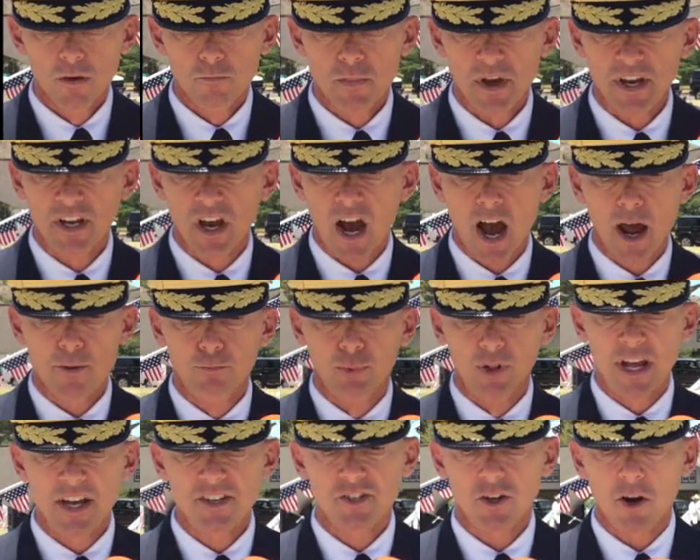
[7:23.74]
May God
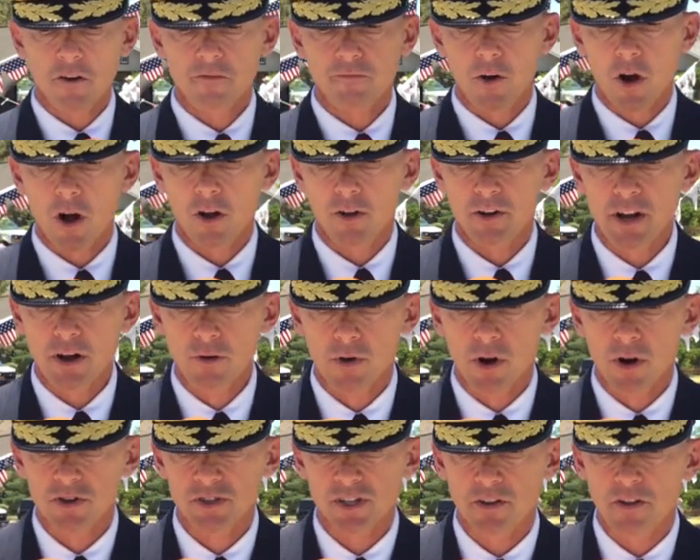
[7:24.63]
bless our fallen
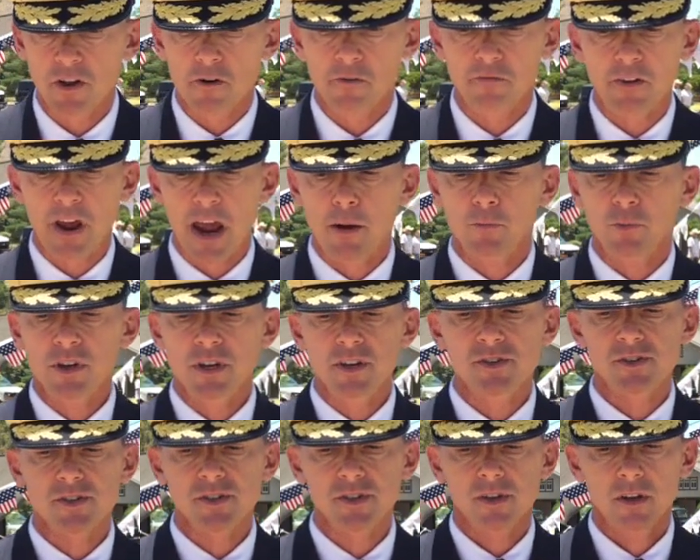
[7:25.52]
heroes and their
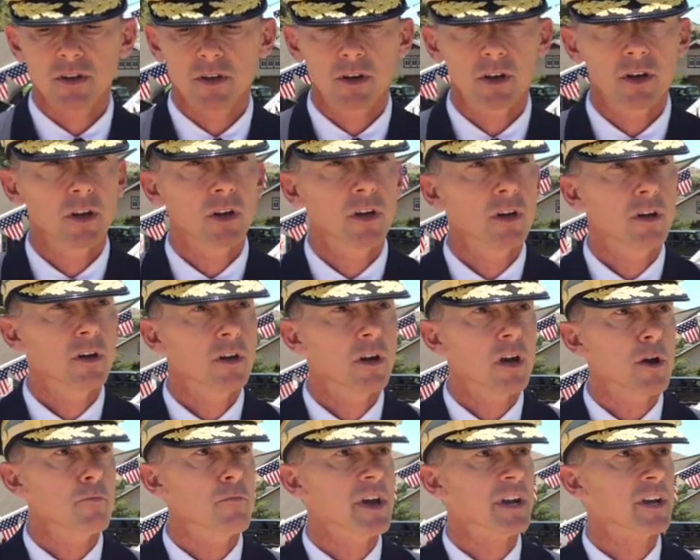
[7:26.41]
families,
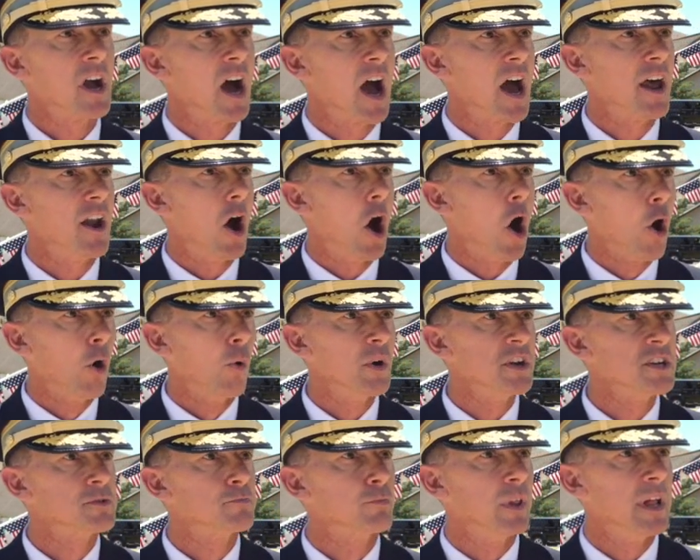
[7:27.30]
and may God
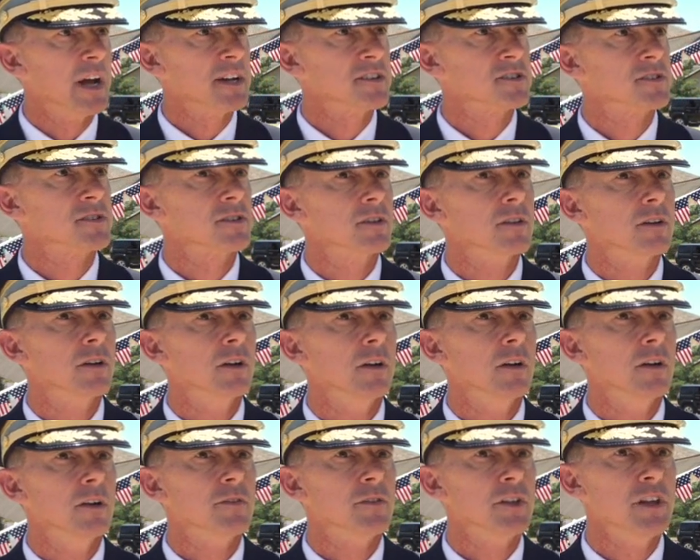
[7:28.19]
always bless
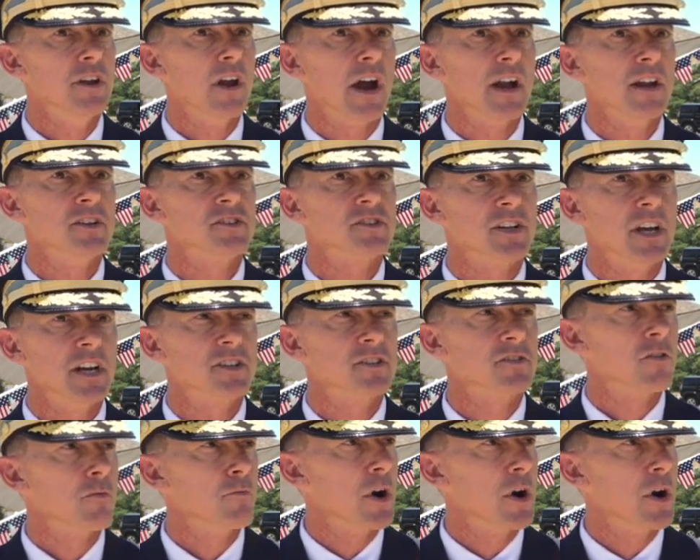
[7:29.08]
the United States of